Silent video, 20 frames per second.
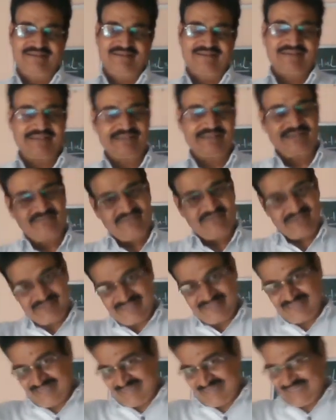In a
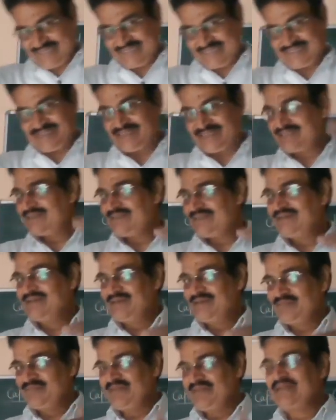very hierarchical
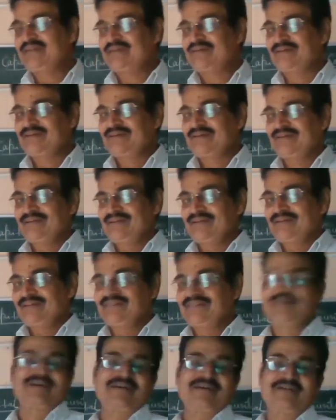manner,
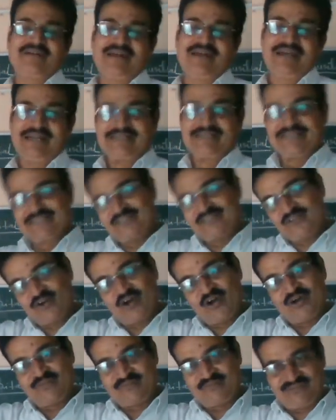the at a
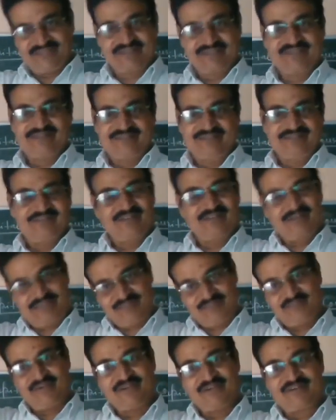top the
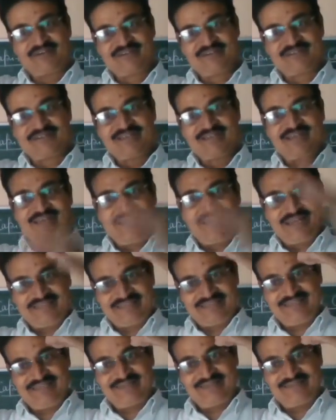emperors,
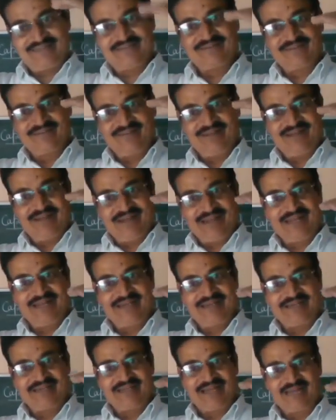and then the
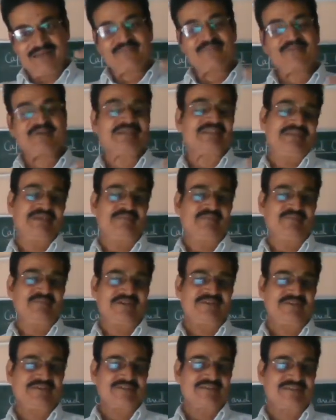and after the
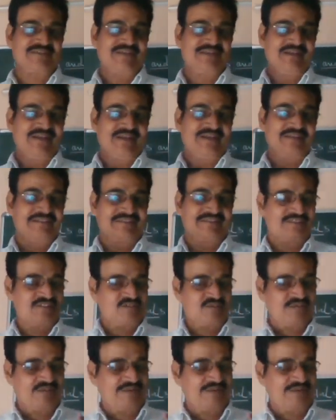emperors, these